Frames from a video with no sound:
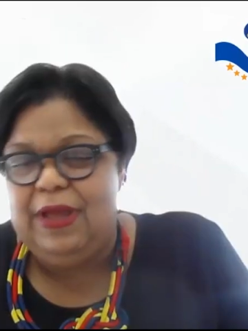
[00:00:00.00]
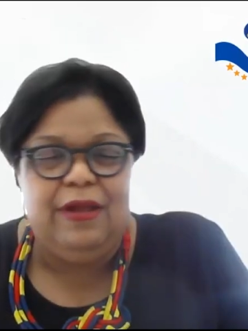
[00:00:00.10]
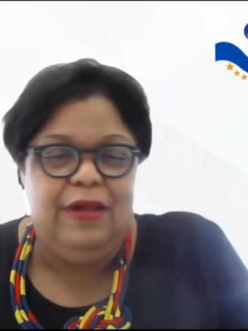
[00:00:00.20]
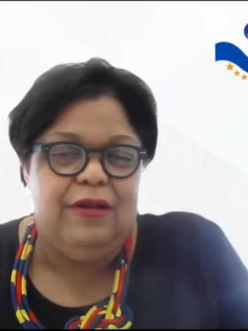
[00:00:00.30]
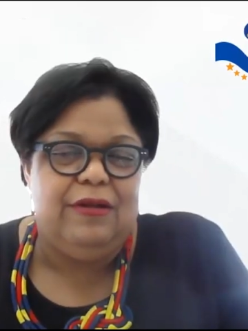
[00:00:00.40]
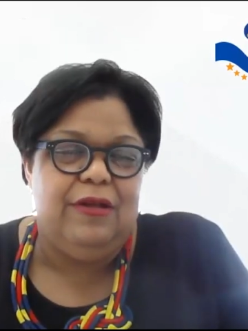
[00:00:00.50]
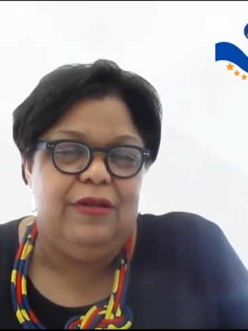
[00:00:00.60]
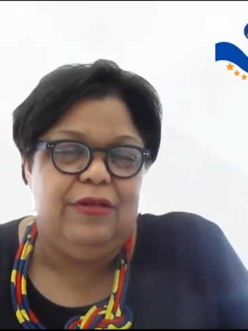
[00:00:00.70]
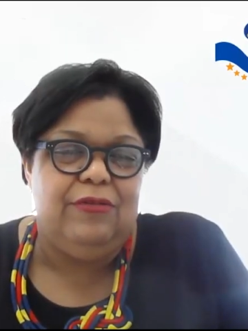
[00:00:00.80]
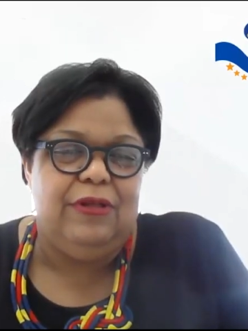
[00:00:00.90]
here
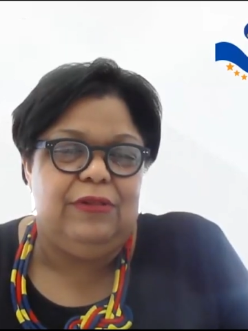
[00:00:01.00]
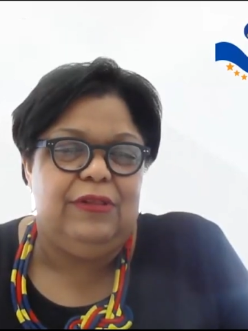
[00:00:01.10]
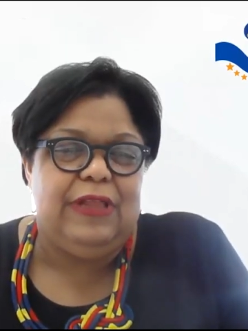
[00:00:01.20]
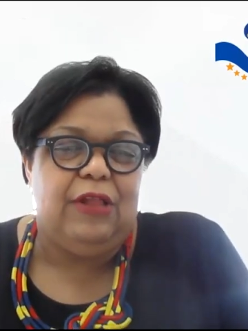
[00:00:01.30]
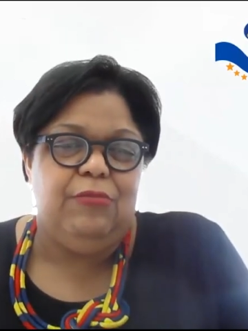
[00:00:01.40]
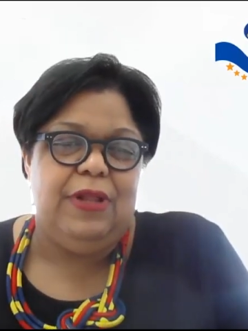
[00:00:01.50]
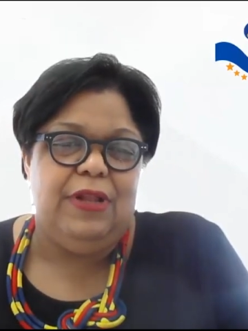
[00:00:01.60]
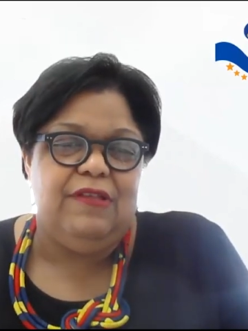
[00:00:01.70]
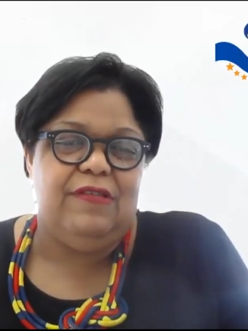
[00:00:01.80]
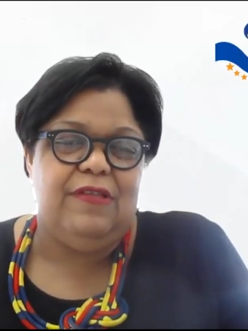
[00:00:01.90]
till 10
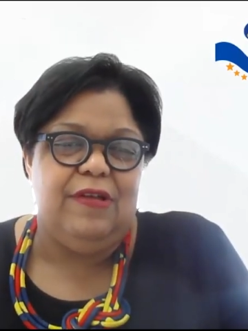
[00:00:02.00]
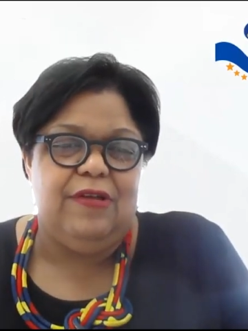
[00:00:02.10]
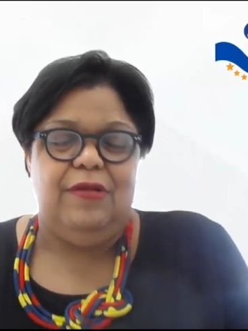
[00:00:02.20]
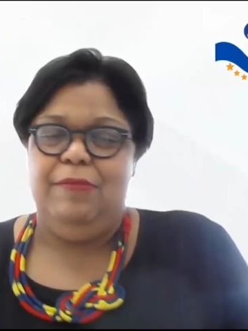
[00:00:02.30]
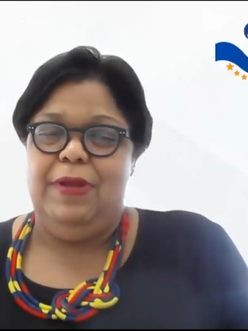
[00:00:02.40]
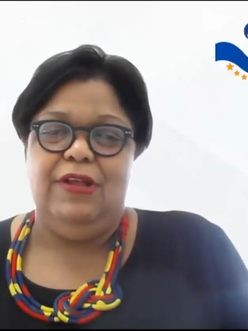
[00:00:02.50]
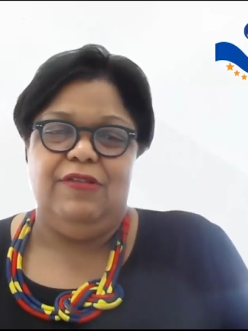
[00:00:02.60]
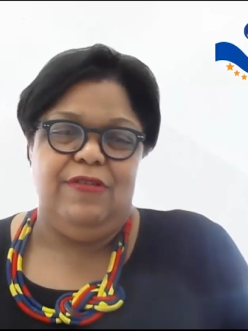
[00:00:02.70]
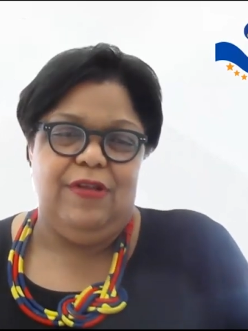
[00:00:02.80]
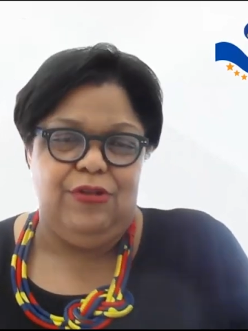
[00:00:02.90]
minutes
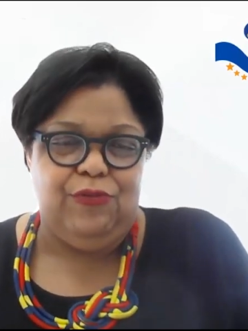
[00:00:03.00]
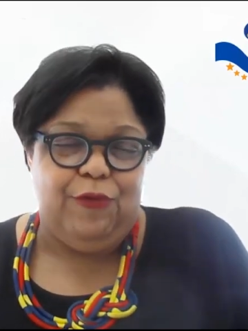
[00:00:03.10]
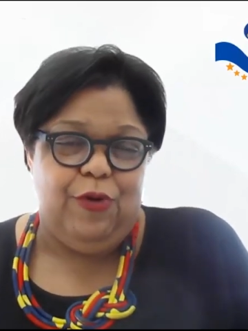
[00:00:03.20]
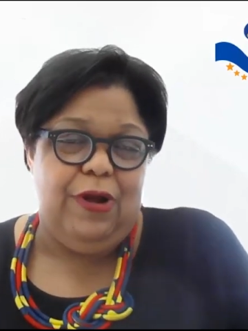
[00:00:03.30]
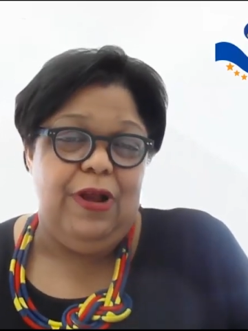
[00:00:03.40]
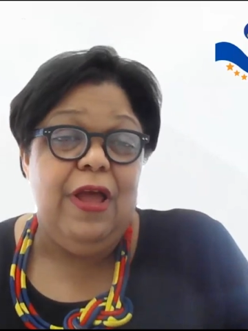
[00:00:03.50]
to 4.